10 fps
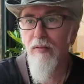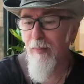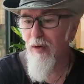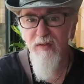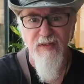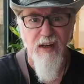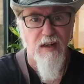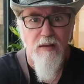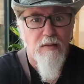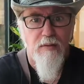I moved
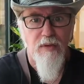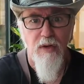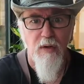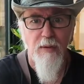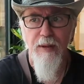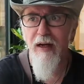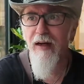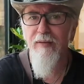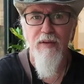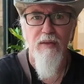here. So, I mean, I
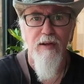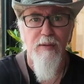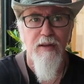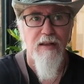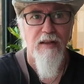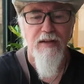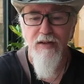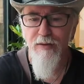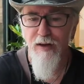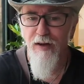have a three month lease
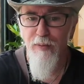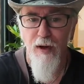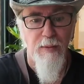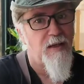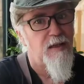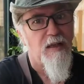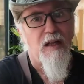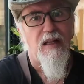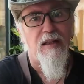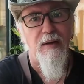at the apartment
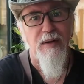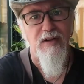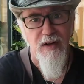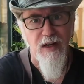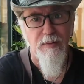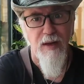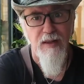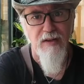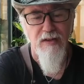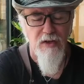that my second
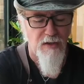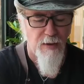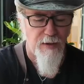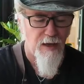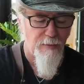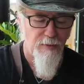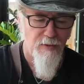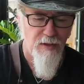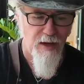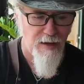month is just coming up
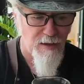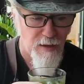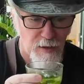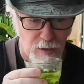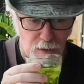to ending.